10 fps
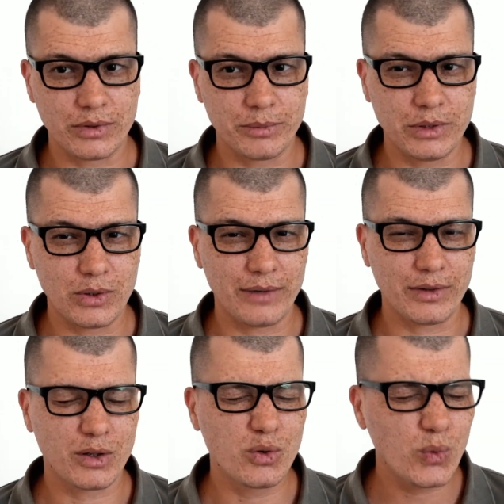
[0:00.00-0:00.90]
for me to
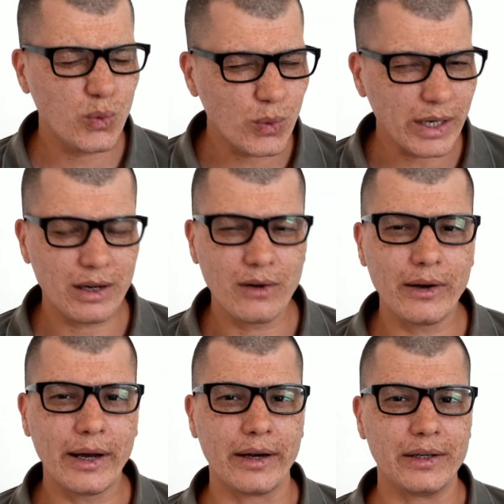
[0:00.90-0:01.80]
have a quick
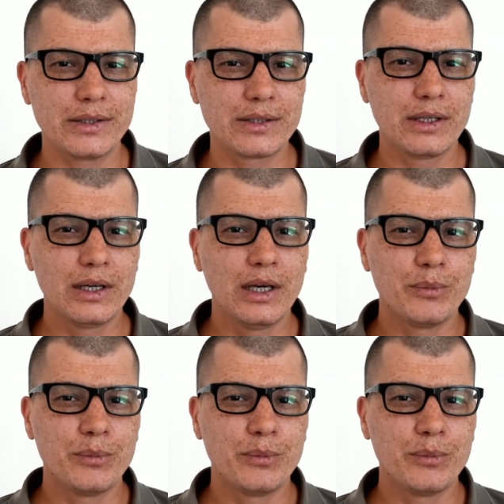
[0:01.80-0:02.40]
glance,